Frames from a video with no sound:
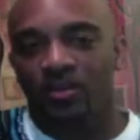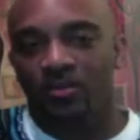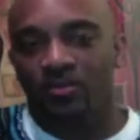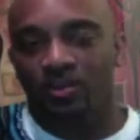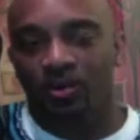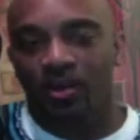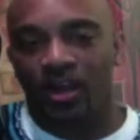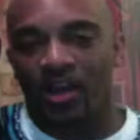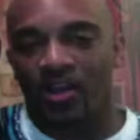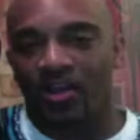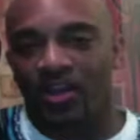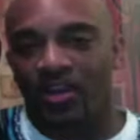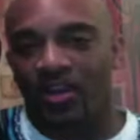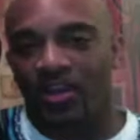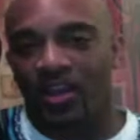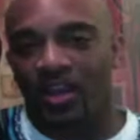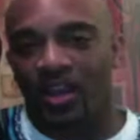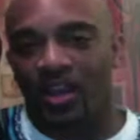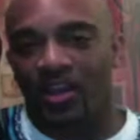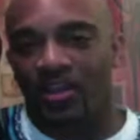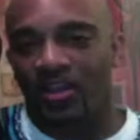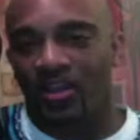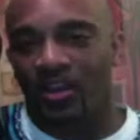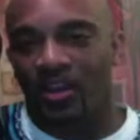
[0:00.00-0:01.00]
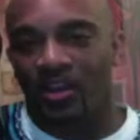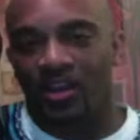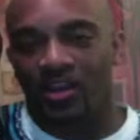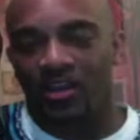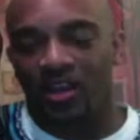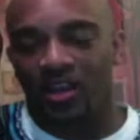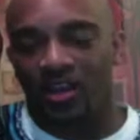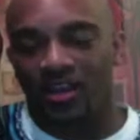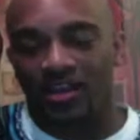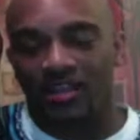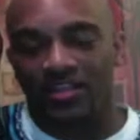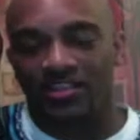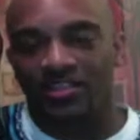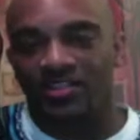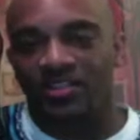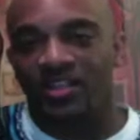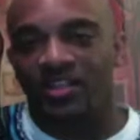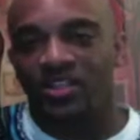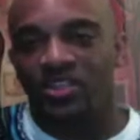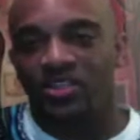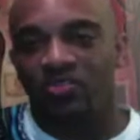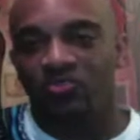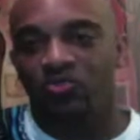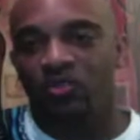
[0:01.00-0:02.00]
put out an
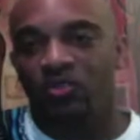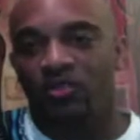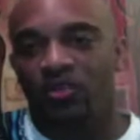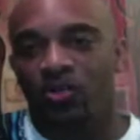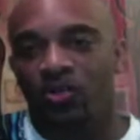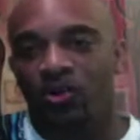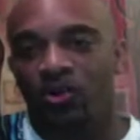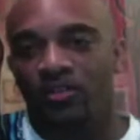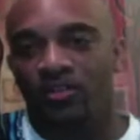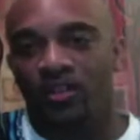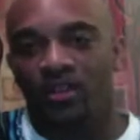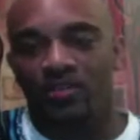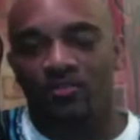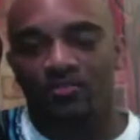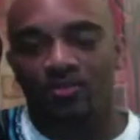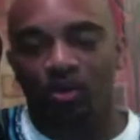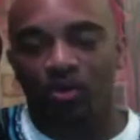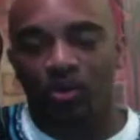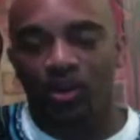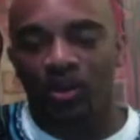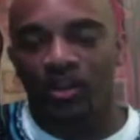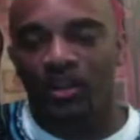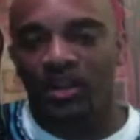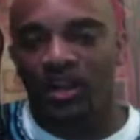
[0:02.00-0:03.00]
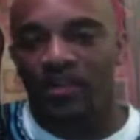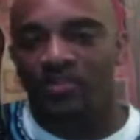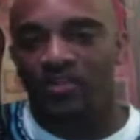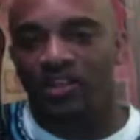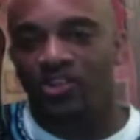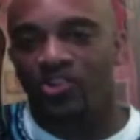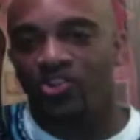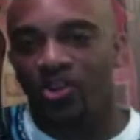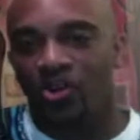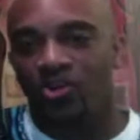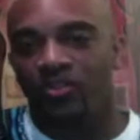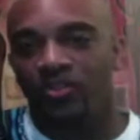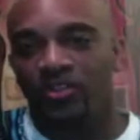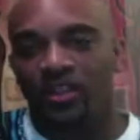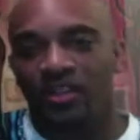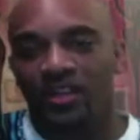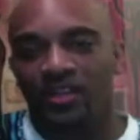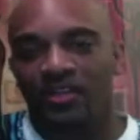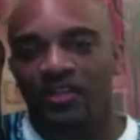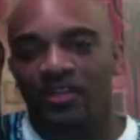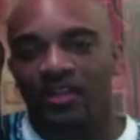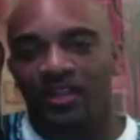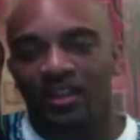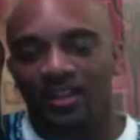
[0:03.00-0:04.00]
extensive report that showed
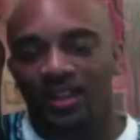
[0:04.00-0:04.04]
that